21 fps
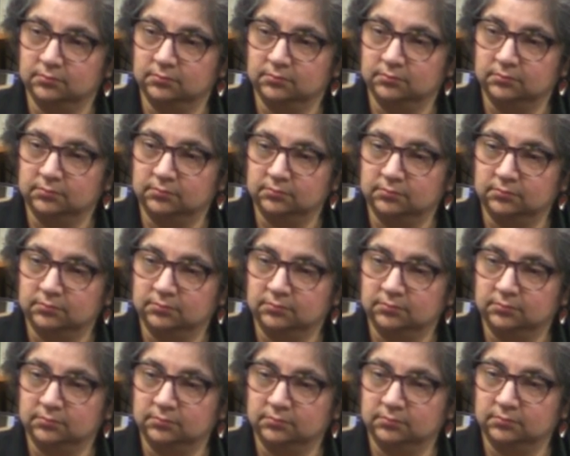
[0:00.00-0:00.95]

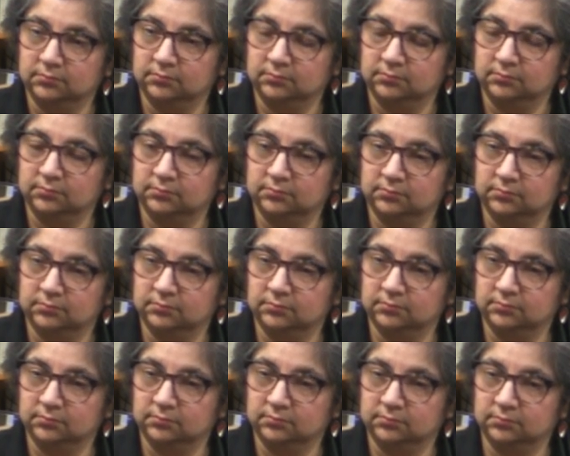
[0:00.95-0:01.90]

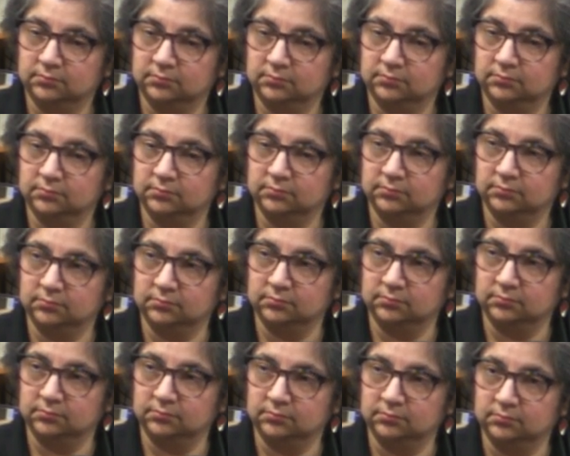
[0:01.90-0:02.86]

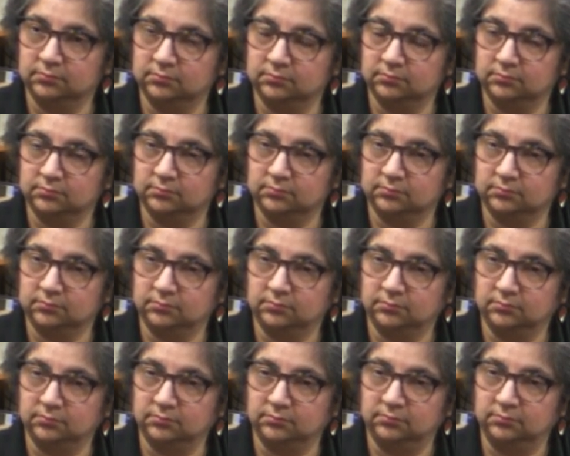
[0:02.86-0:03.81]

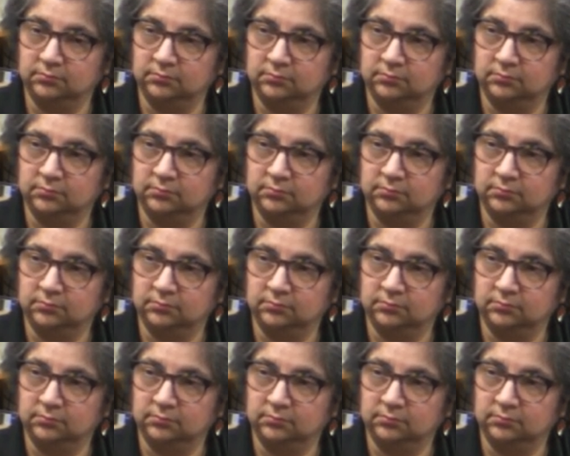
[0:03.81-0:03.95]
[no speech]